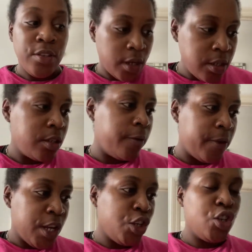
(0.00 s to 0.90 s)
just
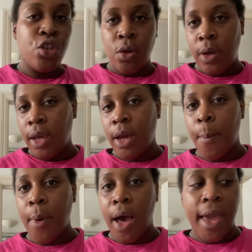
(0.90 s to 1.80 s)
finished doing
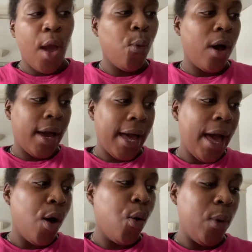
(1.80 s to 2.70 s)
my
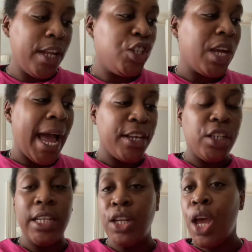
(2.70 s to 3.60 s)
workout, which
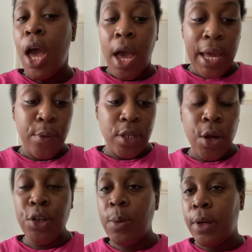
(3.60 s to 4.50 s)
actually, it was
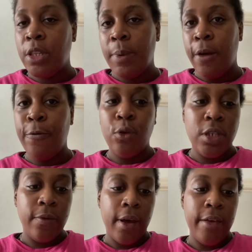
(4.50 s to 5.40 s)
only supposed to be a
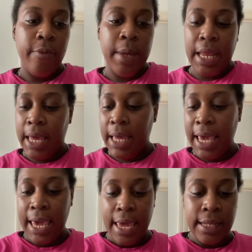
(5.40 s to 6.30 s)
45 minute
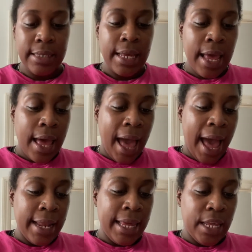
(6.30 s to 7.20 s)
hit,
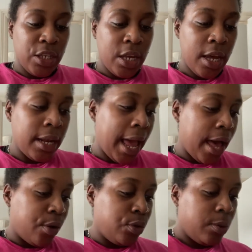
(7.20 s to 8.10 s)
and it turned
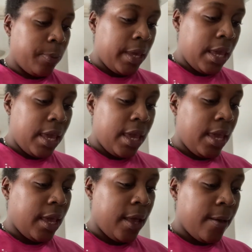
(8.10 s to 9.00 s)
out to
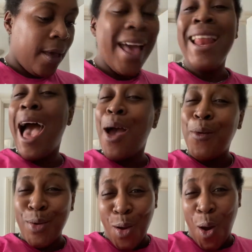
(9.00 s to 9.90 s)
be an
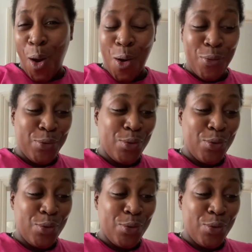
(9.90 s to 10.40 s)
hour and a half.